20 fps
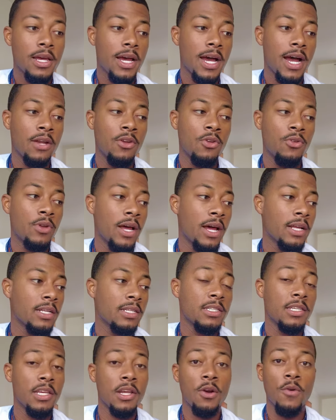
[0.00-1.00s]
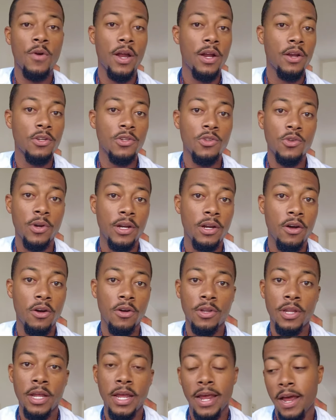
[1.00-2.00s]
I do not sit around and drink
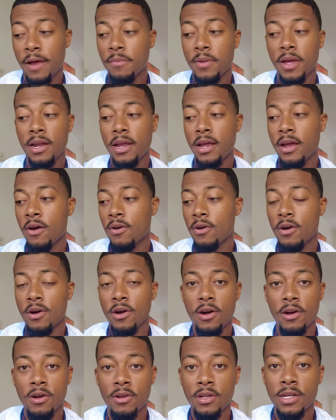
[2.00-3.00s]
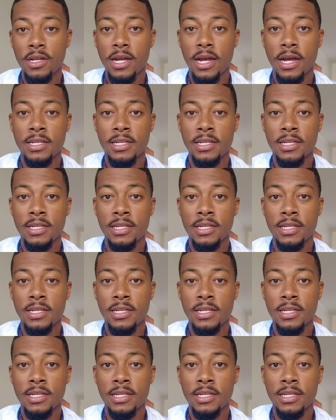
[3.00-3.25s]
all day. I'm not an alcoholic.